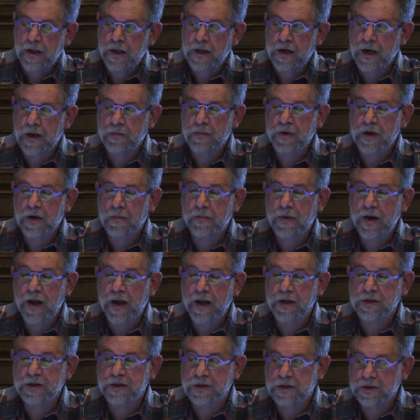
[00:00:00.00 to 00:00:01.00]
and I'm going to
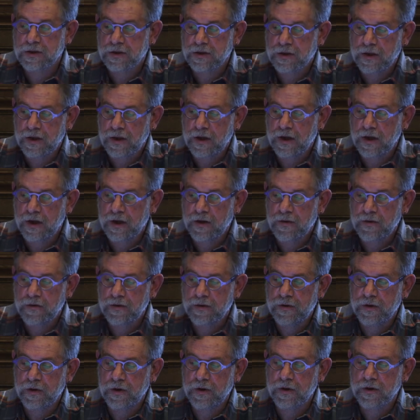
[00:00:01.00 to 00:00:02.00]
pass
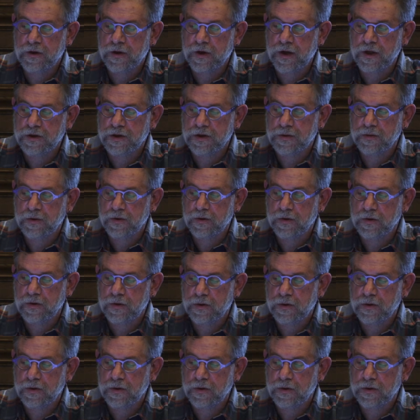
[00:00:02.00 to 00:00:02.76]
the customer.